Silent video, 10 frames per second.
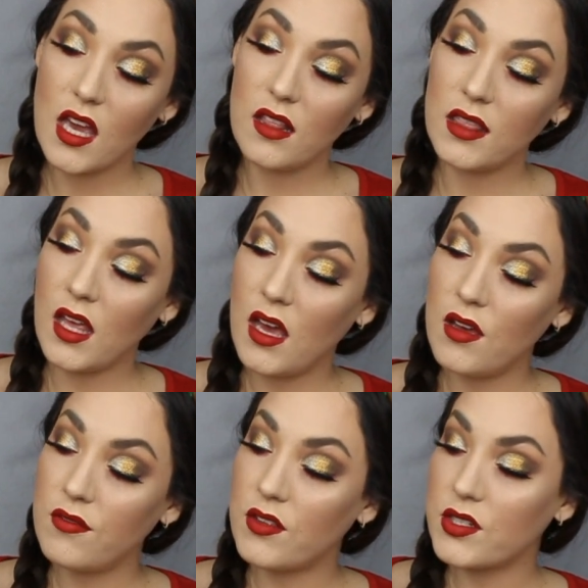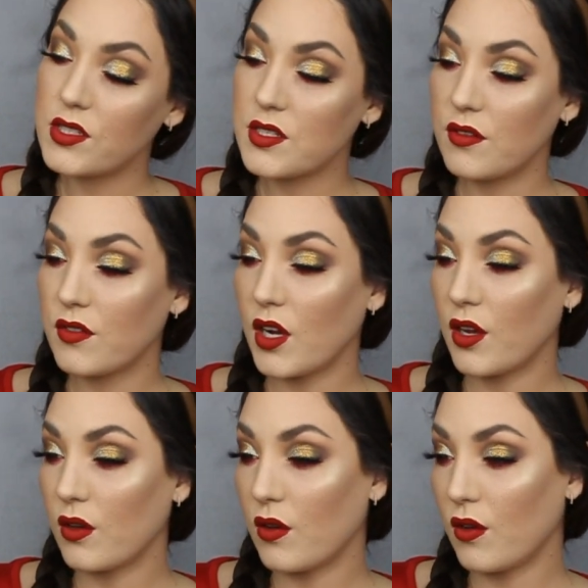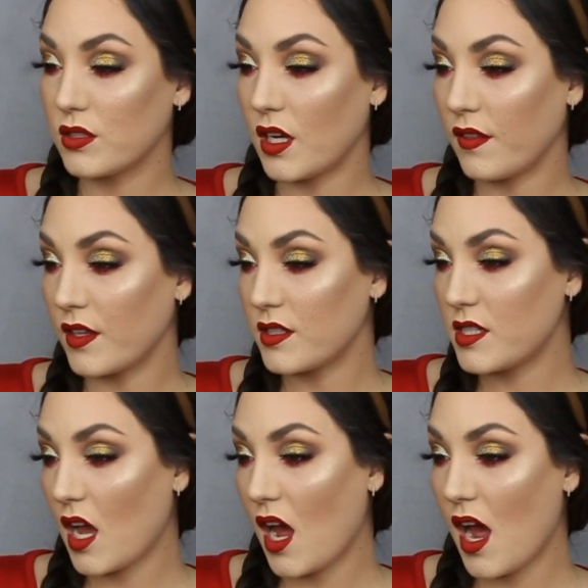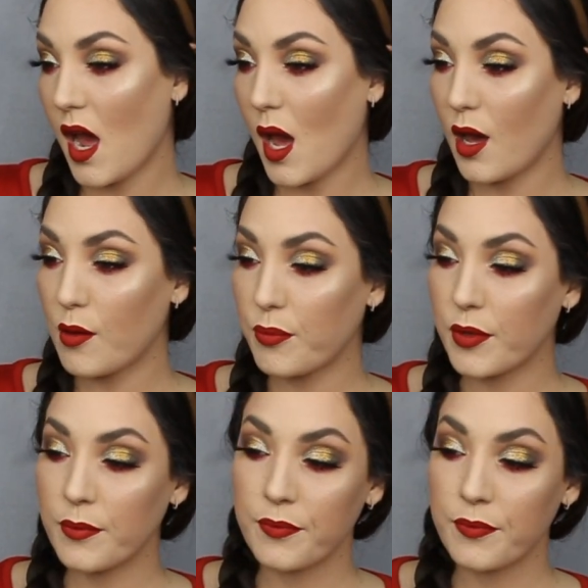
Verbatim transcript: I love the silver and gold on the top.